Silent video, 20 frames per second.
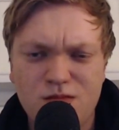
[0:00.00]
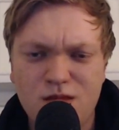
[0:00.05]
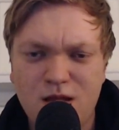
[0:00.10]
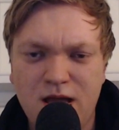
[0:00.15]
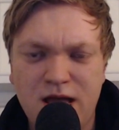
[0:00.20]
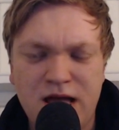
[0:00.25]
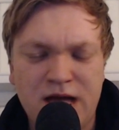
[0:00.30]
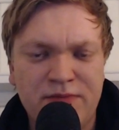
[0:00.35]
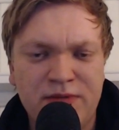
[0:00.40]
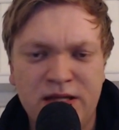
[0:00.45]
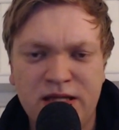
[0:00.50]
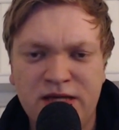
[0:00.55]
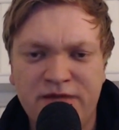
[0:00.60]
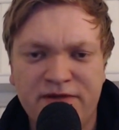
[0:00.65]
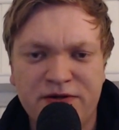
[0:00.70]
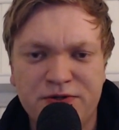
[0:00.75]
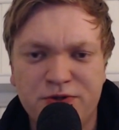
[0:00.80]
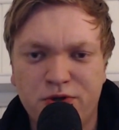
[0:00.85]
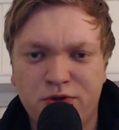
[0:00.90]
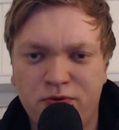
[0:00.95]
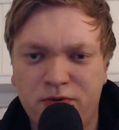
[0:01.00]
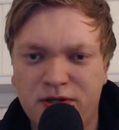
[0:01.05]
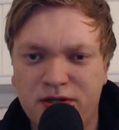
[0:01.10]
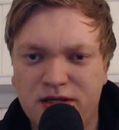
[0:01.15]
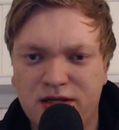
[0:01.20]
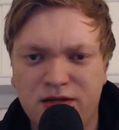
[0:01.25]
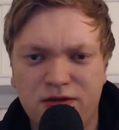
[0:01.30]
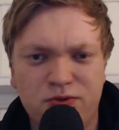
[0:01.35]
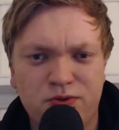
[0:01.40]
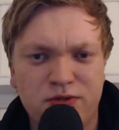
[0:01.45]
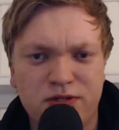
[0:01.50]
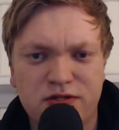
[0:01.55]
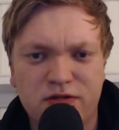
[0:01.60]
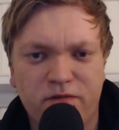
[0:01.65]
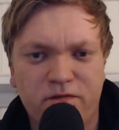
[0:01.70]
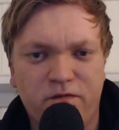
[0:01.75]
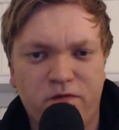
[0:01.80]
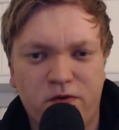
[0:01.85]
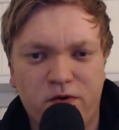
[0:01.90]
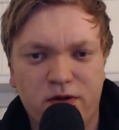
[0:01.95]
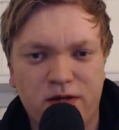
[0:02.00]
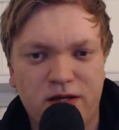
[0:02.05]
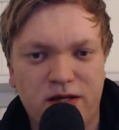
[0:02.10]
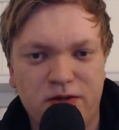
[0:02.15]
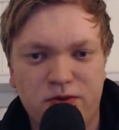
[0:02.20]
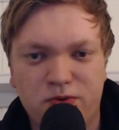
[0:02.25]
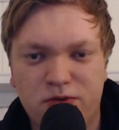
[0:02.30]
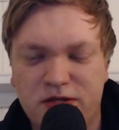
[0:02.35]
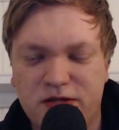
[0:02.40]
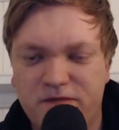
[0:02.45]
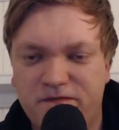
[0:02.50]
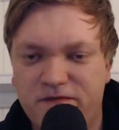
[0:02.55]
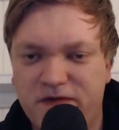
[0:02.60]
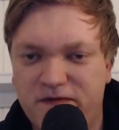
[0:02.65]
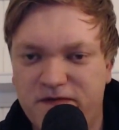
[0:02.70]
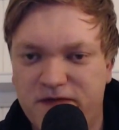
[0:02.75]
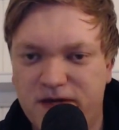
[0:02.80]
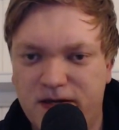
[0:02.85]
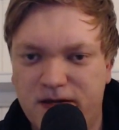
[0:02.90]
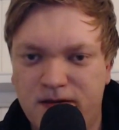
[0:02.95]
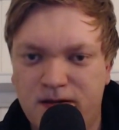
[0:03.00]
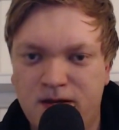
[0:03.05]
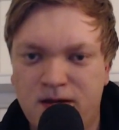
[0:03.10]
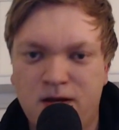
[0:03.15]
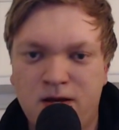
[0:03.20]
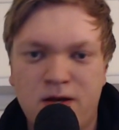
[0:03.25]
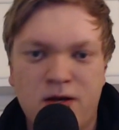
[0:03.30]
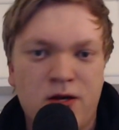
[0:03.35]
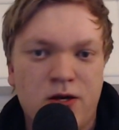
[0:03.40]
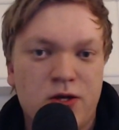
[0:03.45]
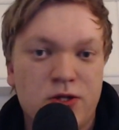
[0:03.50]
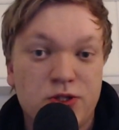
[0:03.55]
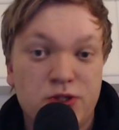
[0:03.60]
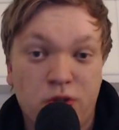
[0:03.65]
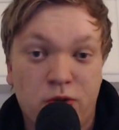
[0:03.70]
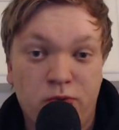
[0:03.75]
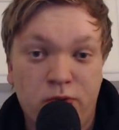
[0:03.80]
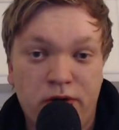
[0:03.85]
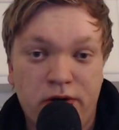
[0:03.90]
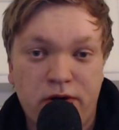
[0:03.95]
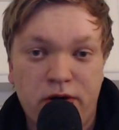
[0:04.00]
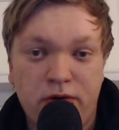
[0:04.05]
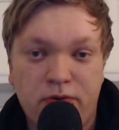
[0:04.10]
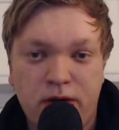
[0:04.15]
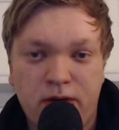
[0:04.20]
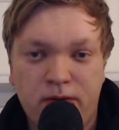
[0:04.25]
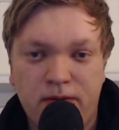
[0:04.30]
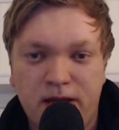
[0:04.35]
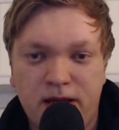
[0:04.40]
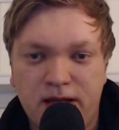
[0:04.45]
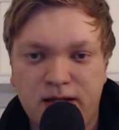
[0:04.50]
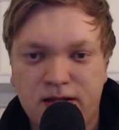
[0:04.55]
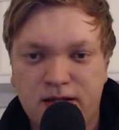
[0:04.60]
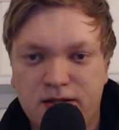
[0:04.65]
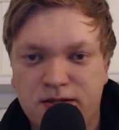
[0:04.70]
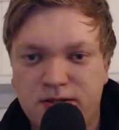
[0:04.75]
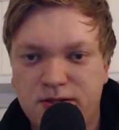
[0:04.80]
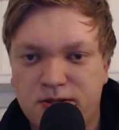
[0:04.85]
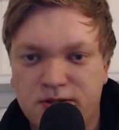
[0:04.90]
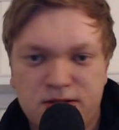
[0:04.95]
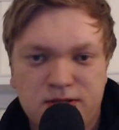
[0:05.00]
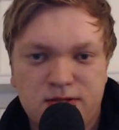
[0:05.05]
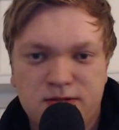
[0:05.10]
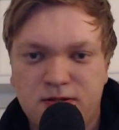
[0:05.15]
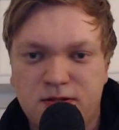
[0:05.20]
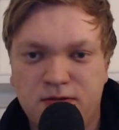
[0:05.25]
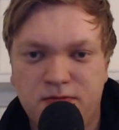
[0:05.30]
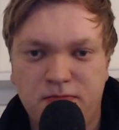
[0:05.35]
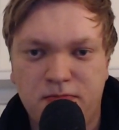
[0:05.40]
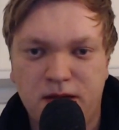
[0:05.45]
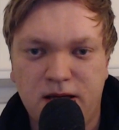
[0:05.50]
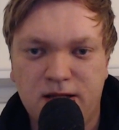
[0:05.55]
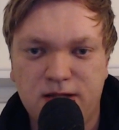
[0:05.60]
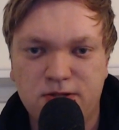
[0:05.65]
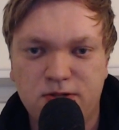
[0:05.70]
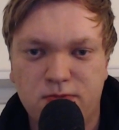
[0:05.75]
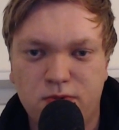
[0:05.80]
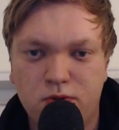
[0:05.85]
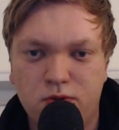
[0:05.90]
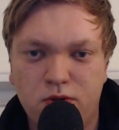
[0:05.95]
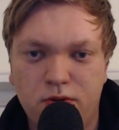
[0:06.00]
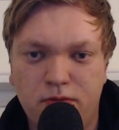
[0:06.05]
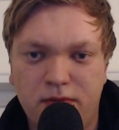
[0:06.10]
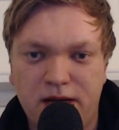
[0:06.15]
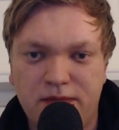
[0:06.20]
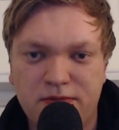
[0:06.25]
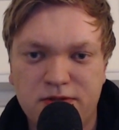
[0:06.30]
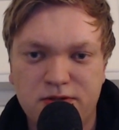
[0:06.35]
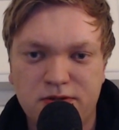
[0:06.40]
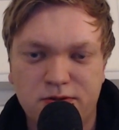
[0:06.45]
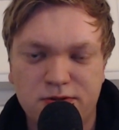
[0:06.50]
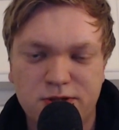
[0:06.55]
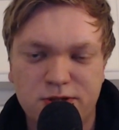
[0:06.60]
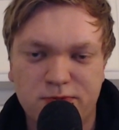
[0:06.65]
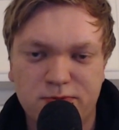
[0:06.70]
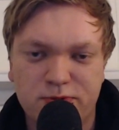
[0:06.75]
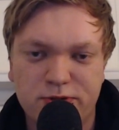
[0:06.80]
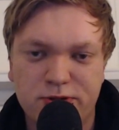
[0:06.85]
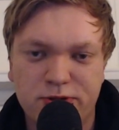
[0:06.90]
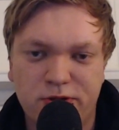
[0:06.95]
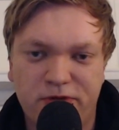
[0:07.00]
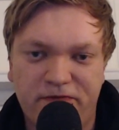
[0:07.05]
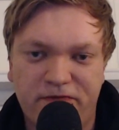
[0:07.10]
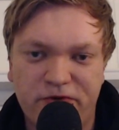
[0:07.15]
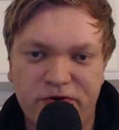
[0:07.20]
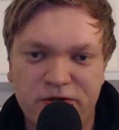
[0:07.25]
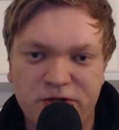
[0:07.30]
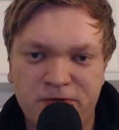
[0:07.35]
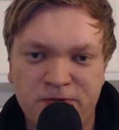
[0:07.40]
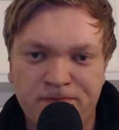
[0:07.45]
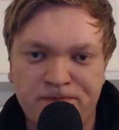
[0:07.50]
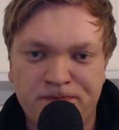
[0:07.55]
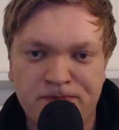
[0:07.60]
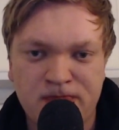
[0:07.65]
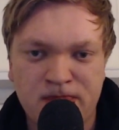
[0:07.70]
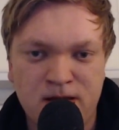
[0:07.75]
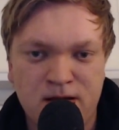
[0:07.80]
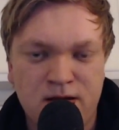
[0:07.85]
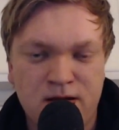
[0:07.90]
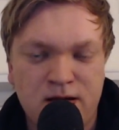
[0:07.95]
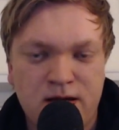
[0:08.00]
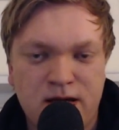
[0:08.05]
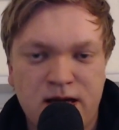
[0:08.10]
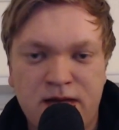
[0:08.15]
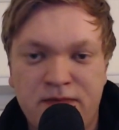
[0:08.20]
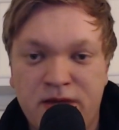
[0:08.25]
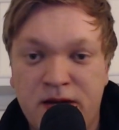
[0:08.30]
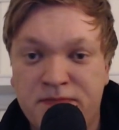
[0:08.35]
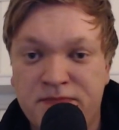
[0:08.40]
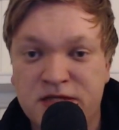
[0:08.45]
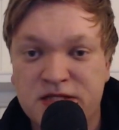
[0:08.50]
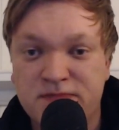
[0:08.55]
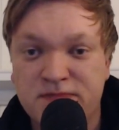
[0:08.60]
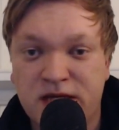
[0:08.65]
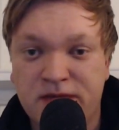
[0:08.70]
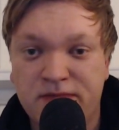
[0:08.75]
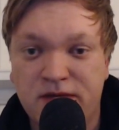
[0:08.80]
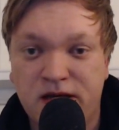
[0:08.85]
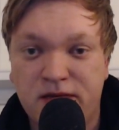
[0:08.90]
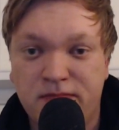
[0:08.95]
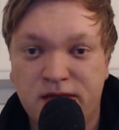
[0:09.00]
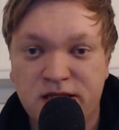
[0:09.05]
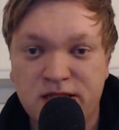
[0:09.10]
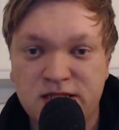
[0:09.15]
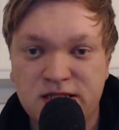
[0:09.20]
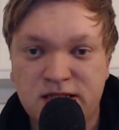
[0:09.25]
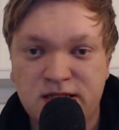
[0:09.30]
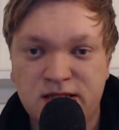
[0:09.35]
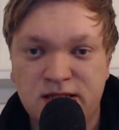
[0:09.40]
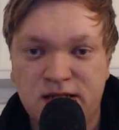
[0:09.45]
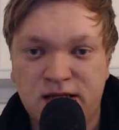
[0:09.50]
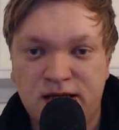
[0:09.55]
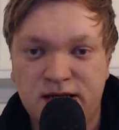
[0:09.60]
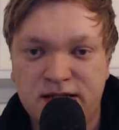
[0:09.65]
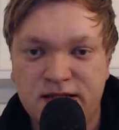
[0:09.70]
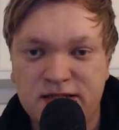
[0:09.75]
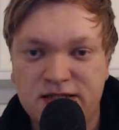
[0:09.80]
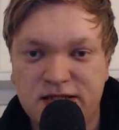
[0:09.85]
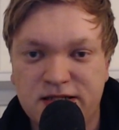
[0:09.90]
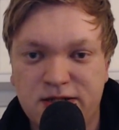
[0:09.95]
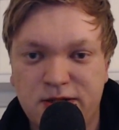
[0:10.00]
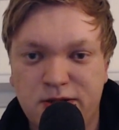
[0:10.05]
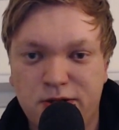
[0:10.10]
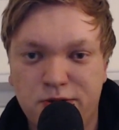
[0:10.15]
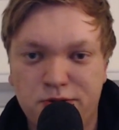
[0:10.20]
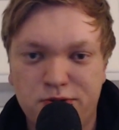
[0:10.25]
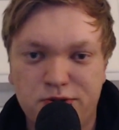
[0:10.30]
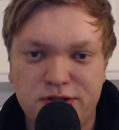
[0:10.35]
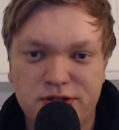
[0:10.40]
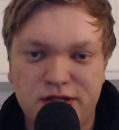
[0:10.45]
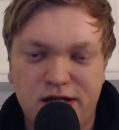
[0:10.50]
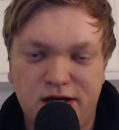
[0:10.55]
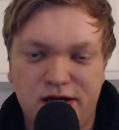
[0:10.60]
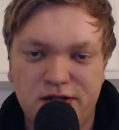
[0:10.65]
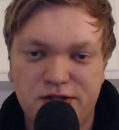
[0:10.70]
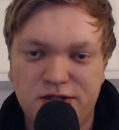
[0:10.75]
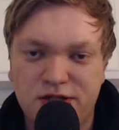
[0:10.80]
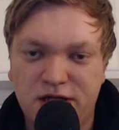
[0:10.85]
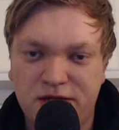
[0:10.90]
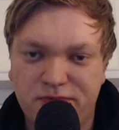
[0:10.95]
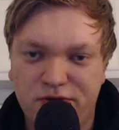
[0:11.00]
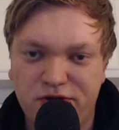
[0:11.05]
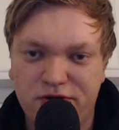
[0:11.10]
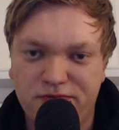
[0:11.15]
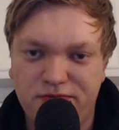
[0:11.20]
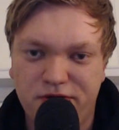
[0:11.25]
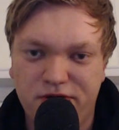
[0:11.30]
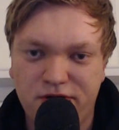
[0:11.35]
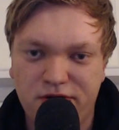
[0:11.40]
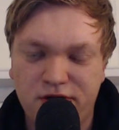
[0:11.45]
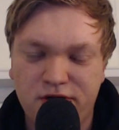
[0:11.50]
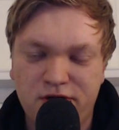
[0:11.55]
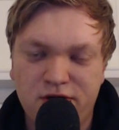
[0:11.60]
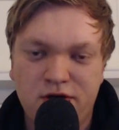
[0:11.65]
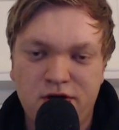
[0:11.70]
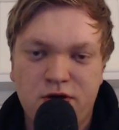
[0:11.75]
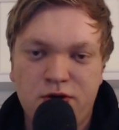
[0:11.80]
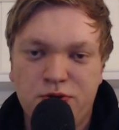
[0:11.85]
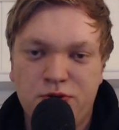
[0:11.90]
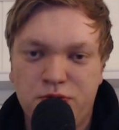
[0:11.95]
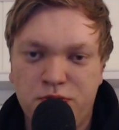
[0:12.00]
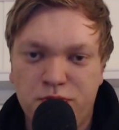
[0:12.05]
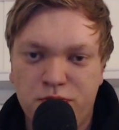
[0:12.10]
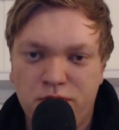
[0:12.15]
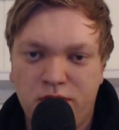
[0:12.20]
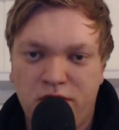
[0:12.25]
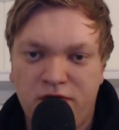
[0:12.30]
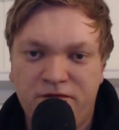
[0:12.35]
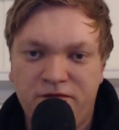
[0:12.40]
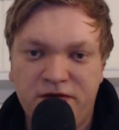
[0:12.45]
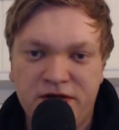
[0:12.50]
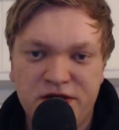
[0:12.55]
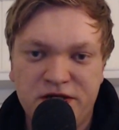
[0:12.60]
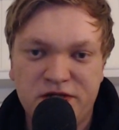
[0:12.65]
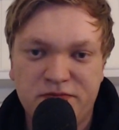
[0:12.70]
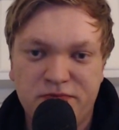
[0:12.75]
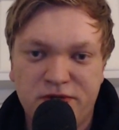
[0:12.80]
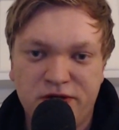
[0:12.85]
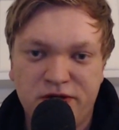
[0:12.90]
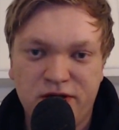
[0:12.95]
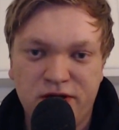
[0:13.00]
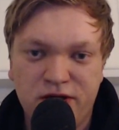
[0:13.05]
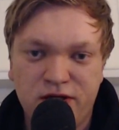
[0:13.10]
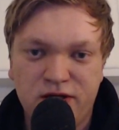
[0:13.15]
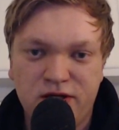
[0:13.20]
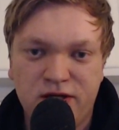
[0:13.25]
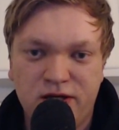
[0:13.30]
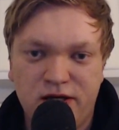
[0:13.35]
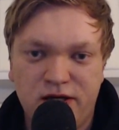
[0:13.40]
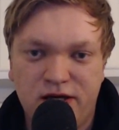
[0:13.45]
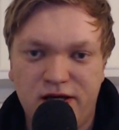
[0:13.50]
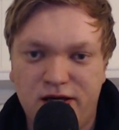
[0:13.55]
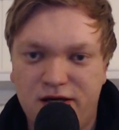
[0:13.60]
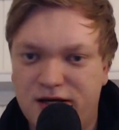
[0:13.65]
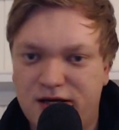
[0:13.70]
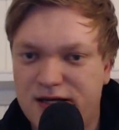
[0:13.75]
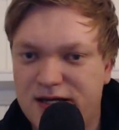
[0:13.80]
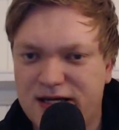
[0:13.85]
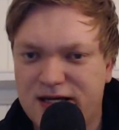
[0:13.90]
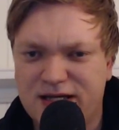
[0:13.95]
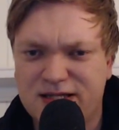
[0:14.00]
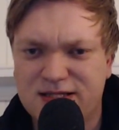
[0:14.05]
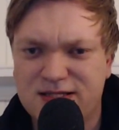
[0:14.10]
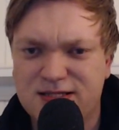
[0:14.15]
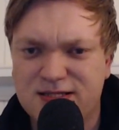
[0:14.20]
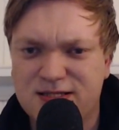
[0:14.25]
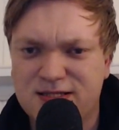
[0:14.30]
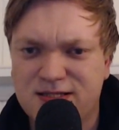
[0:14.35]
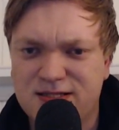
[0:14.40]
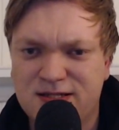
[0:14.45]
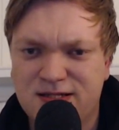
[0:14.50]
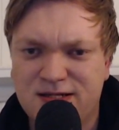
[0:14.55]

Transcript: I believe I drove it in 2014, 2015, somewhere around that. Just played some LoL maps on some servers. And the map is made by Massa and it includes a checkpoint bug to a finish bug, and I guess